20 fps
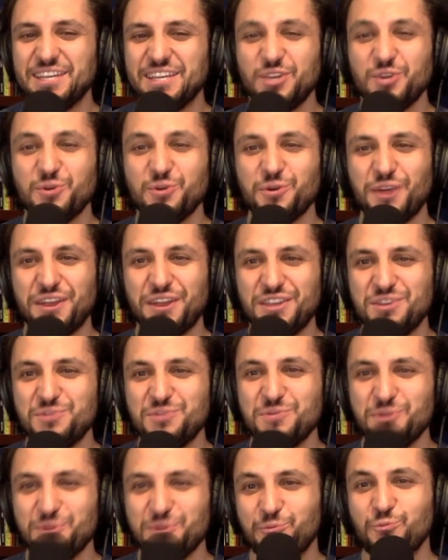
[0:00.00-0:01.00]
you
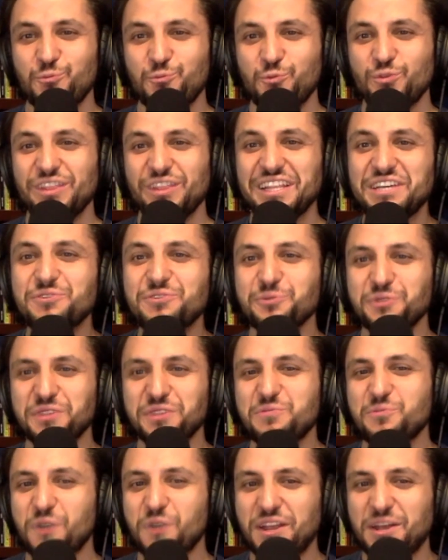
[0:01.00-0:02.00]
were
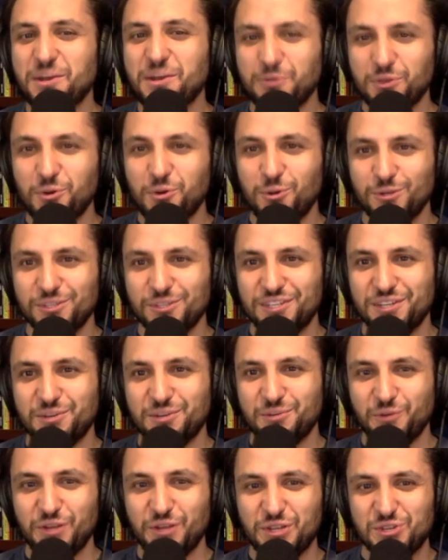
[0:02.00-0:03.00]
literally running with holes in your
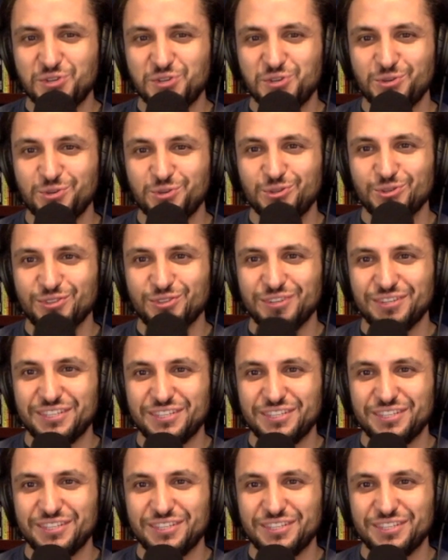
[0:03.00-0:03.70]
running shoes.